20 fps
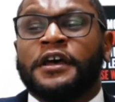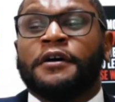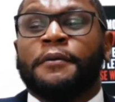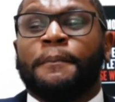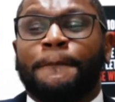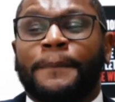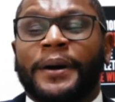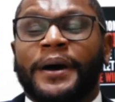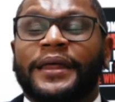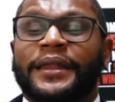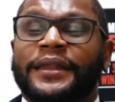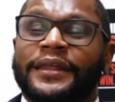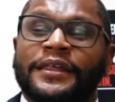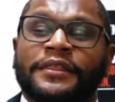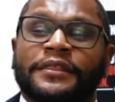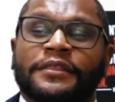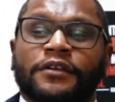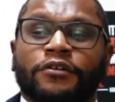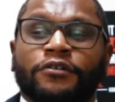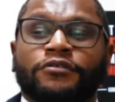but in
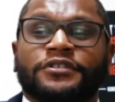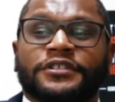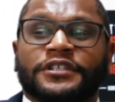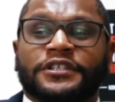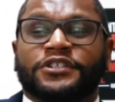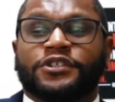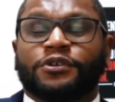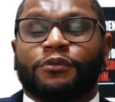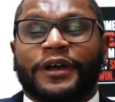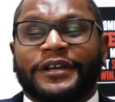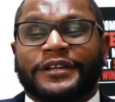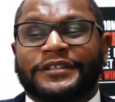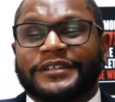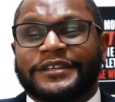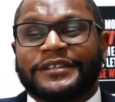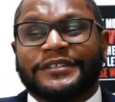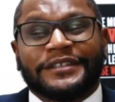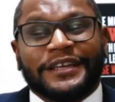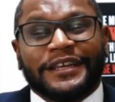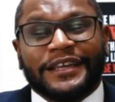those
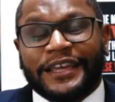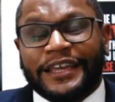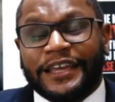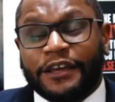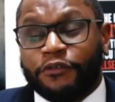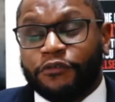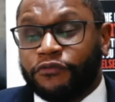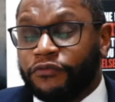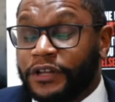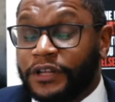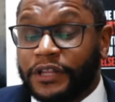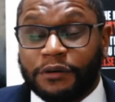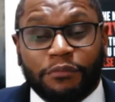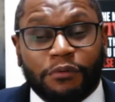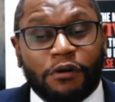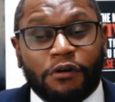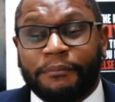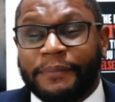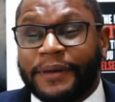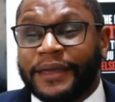situations, it really
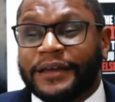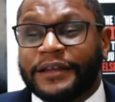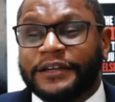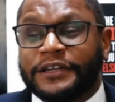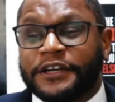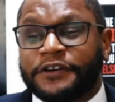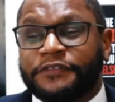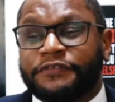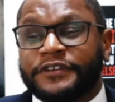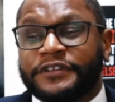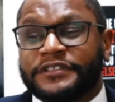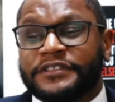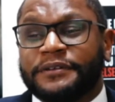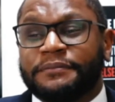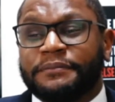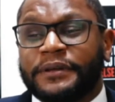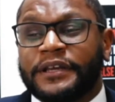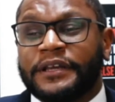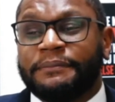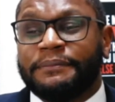won't make a difference to
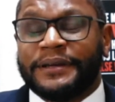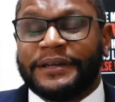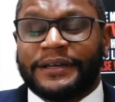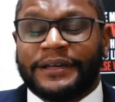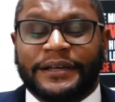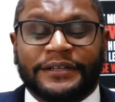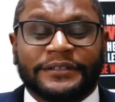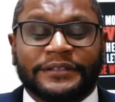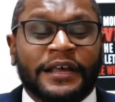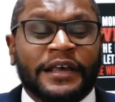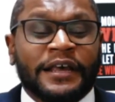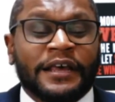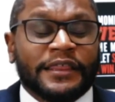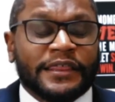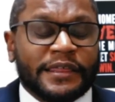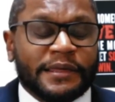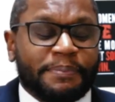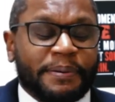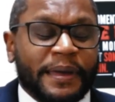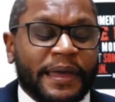me because the
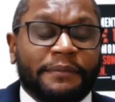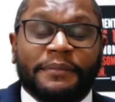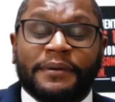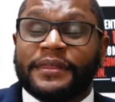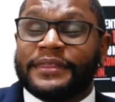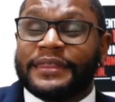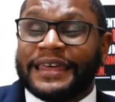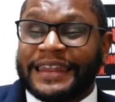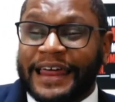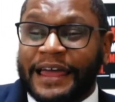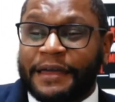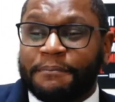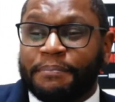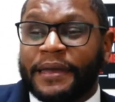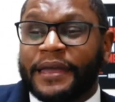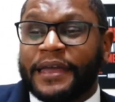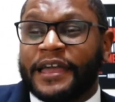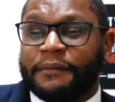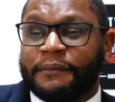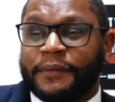payment that I'm
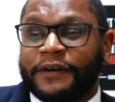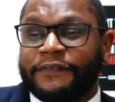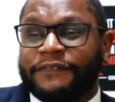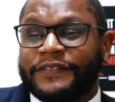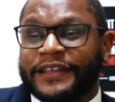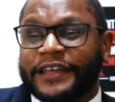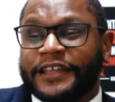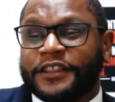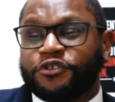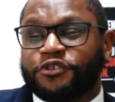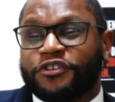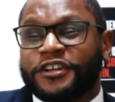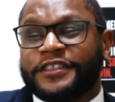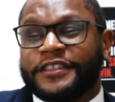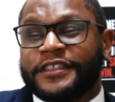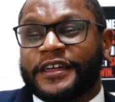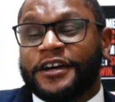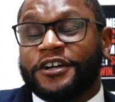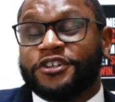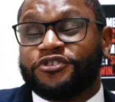paying monthly at
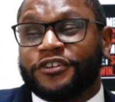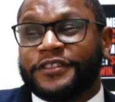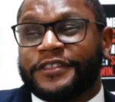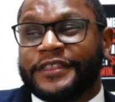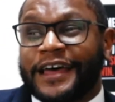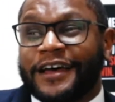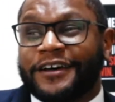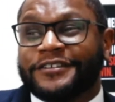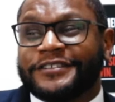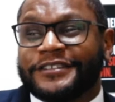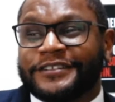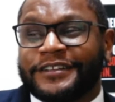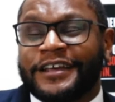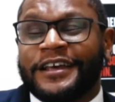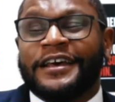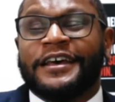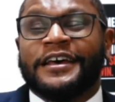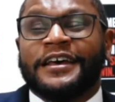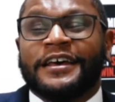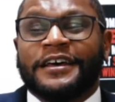$300,000,
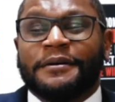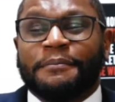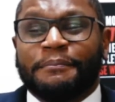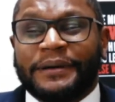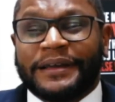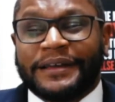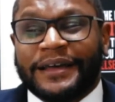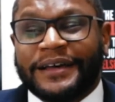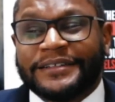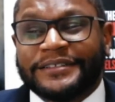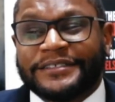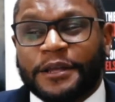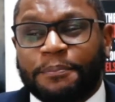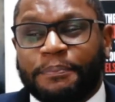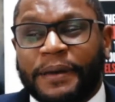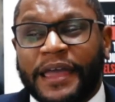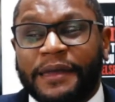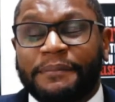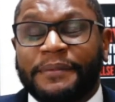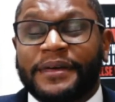because the
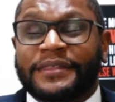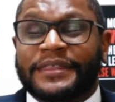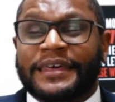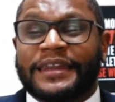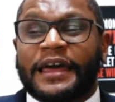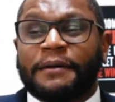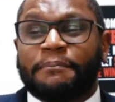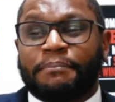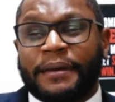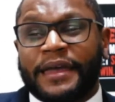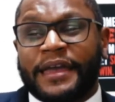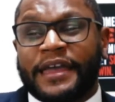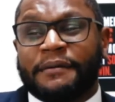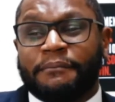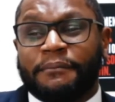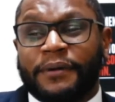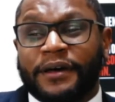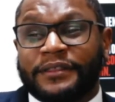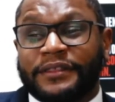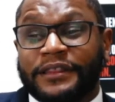payment that I'm paying
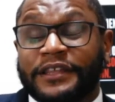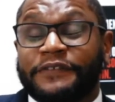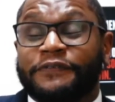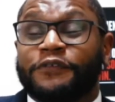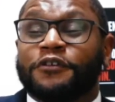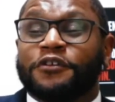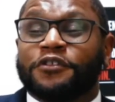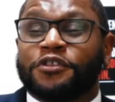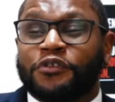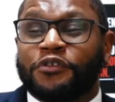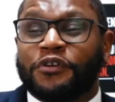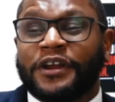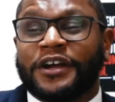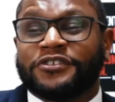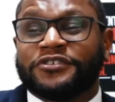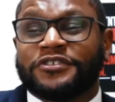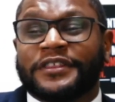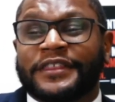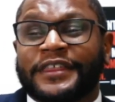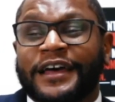monthly for a
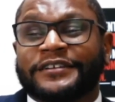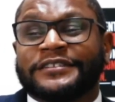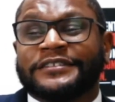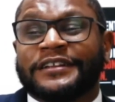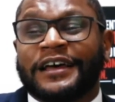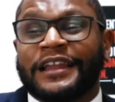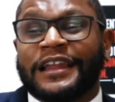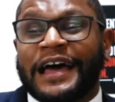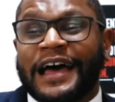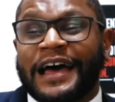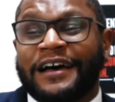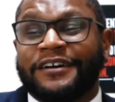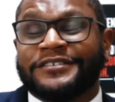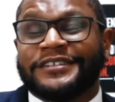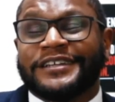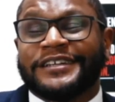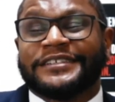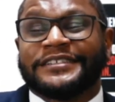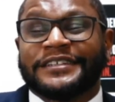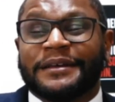$300,000 house
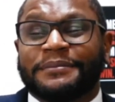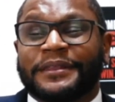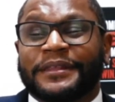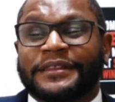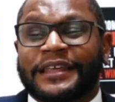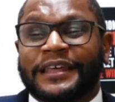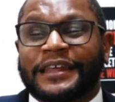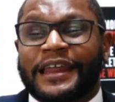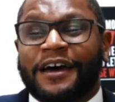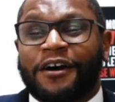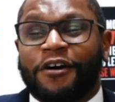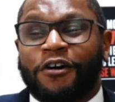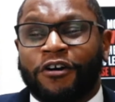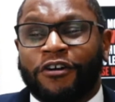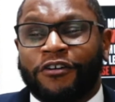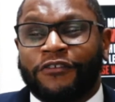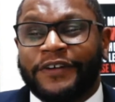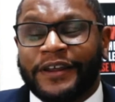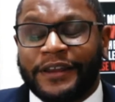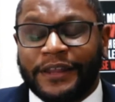is something that I
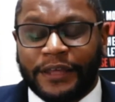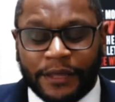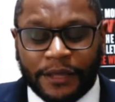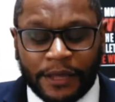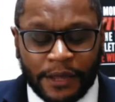already